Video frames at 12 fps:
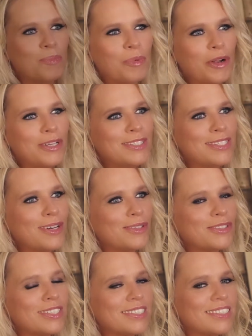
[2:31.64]
Broken
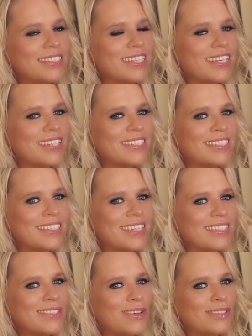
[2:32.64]
Soldiers is
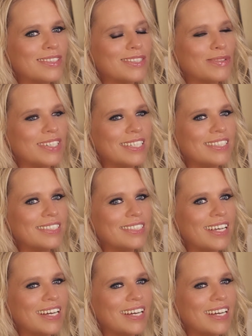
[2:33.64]
a song that's really,